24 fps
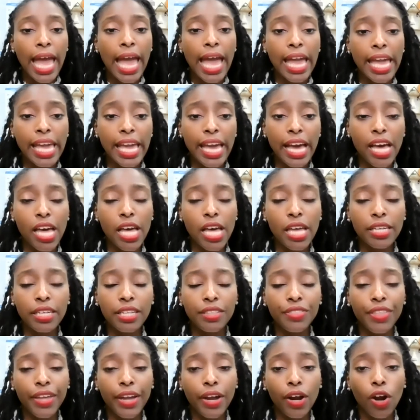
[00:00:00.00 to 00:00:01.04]

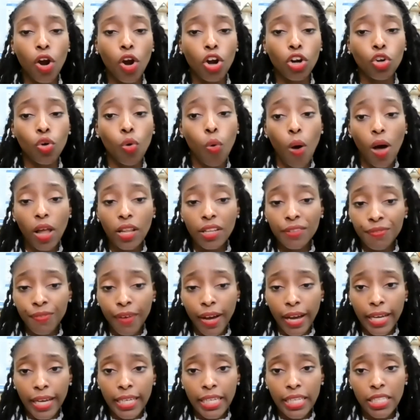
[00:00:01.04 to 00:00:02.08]
And there are
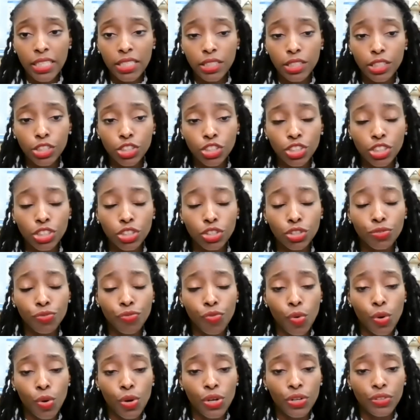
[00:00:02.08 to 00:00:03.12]
qualifying conditions
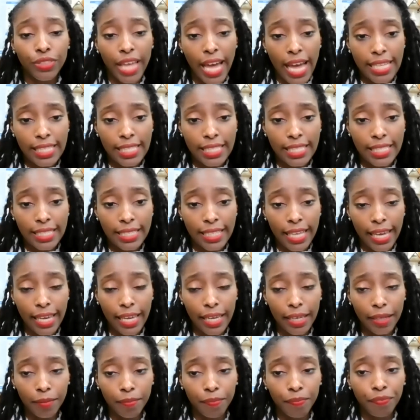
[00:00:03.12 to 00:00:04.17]
for that
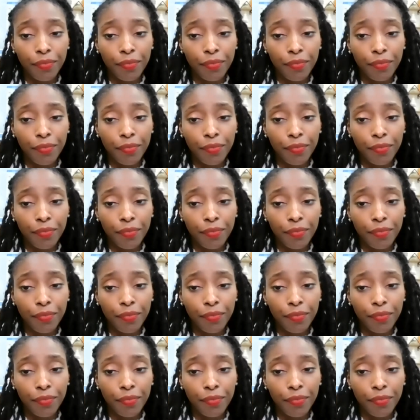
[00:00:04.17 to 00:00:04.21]
state.